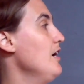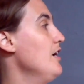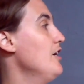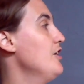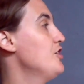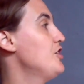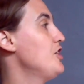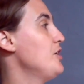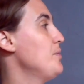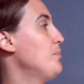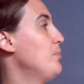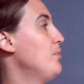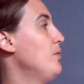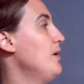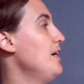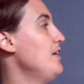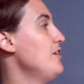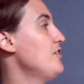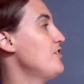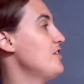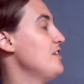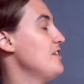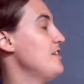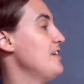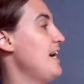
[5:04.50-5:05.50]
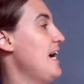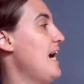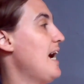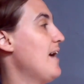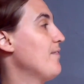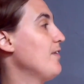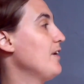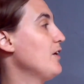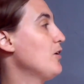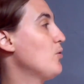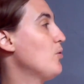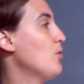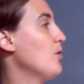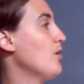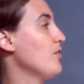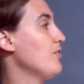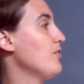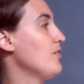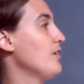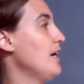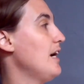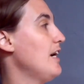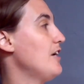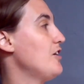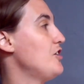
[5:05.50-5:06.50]
She plunged into every
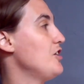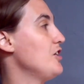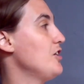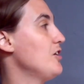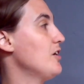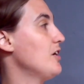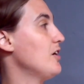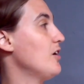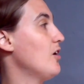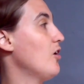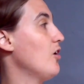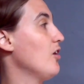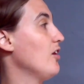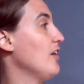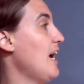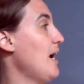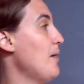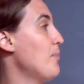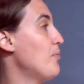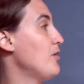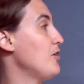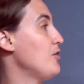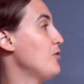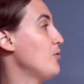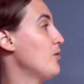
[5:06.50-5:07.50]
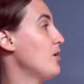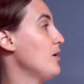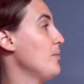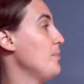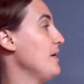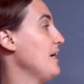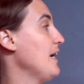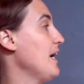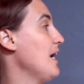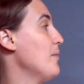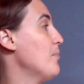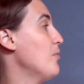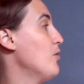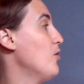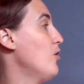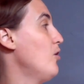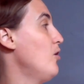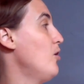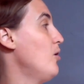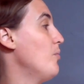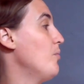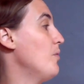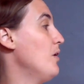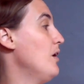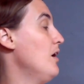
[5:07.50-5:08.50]
course as she could. Her laboratory became her
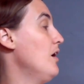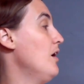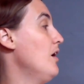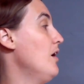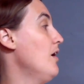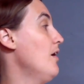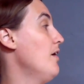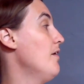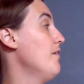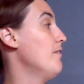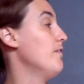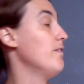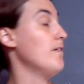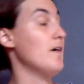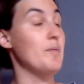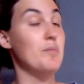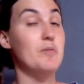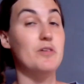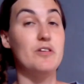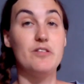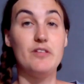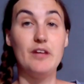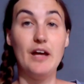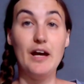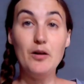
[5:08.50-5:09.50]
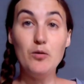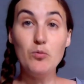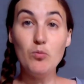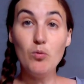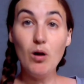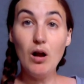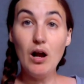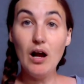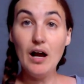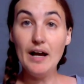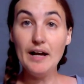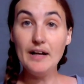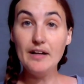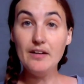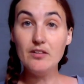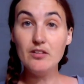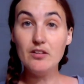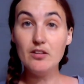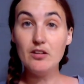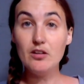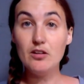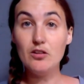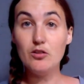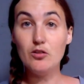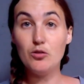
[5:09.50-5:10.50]
home. From sunrise
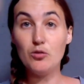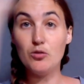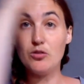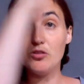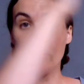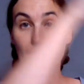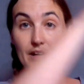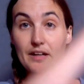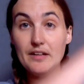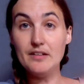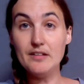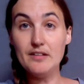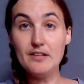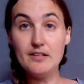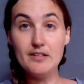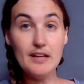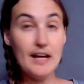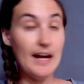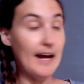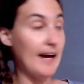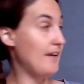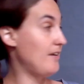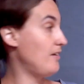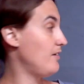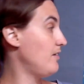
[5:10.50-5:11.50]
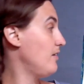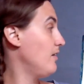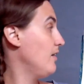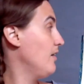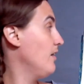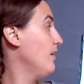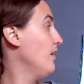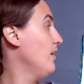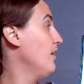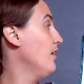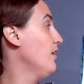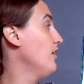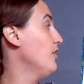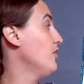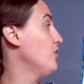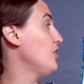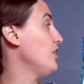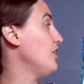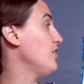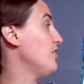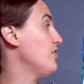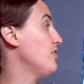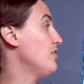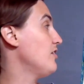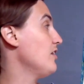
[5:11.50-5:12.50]
to sunset, she
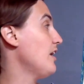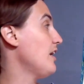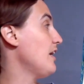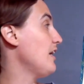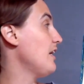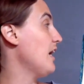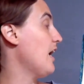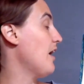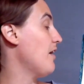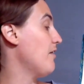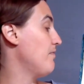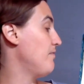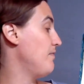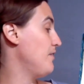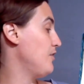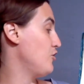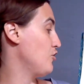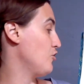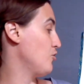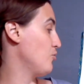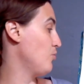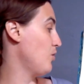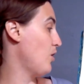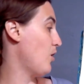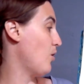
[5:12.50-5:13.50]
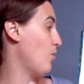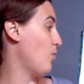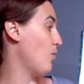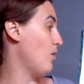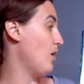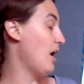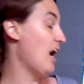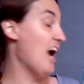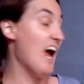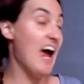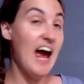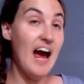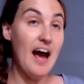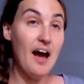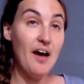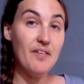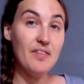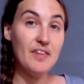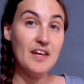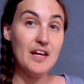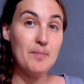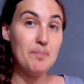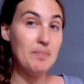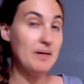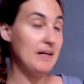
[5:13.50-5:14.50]
studied how fish grow, how
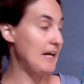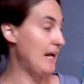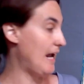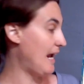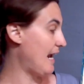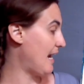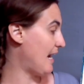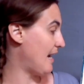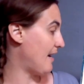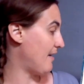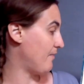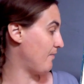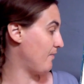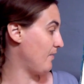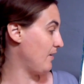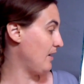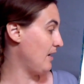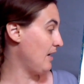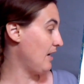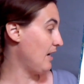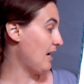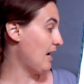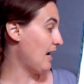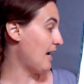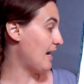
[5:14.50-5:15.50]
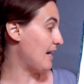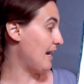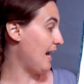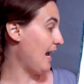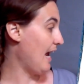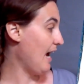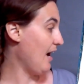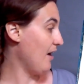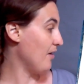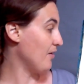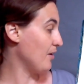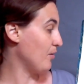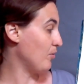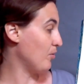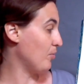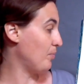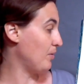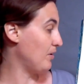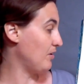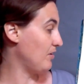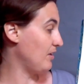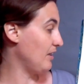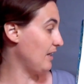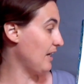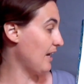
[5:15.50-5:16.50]
they behave, and how they were
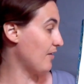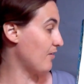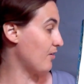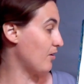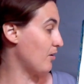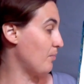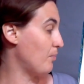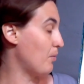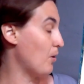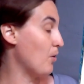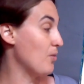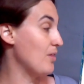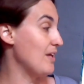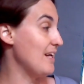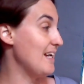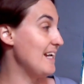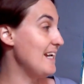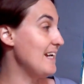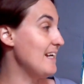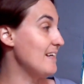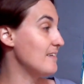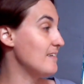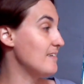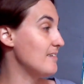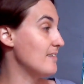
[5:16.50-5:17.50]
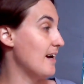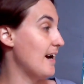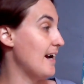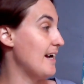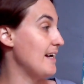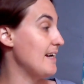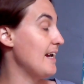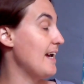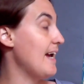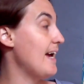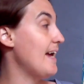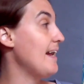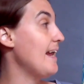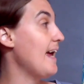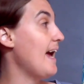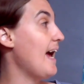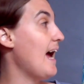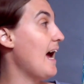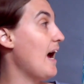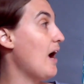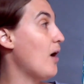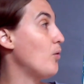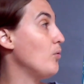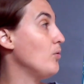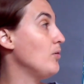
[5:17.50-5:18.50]
put together, both inside and
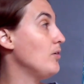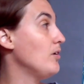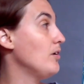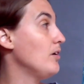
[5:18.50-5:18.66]
out.